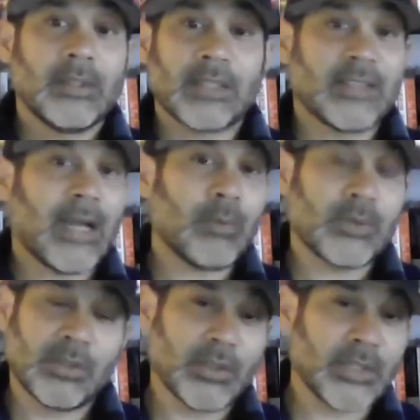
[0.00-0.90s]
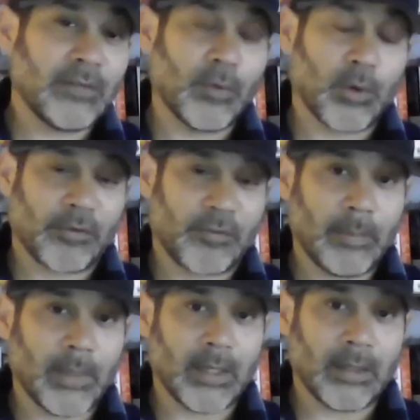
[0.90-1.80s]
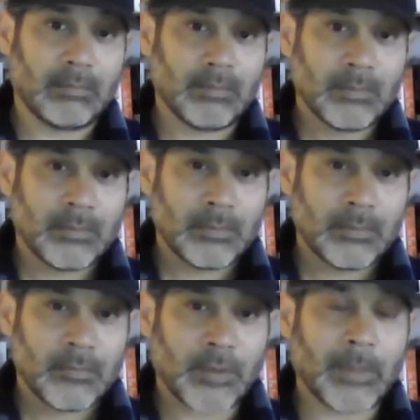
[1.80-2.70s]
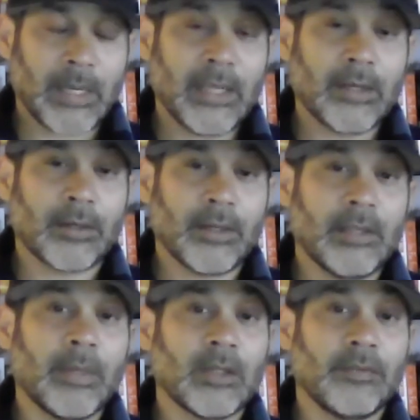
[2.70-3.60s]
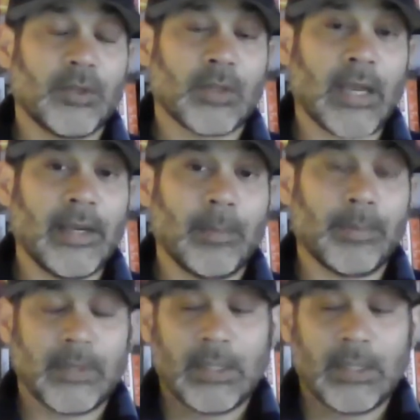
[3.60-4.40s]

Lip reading: That's not what you're looking for from a hitter in the middle of your lineup.